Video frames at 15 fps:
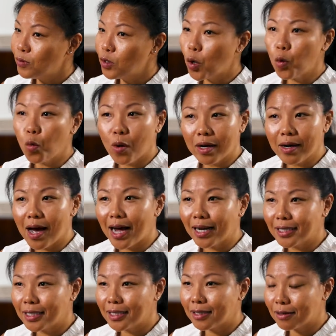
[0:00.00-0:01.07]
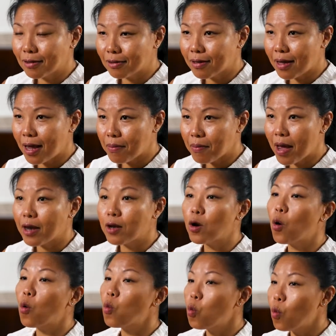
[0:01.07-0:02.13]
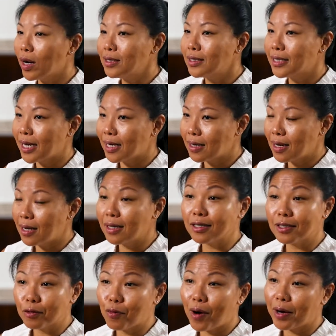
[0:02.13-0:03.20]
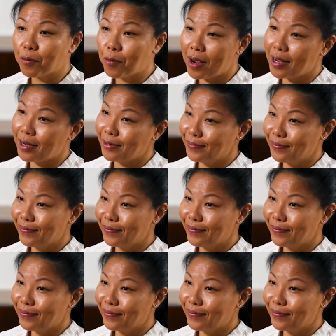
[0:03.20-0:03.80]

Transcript: no one artist is the same and no one technique is the right way.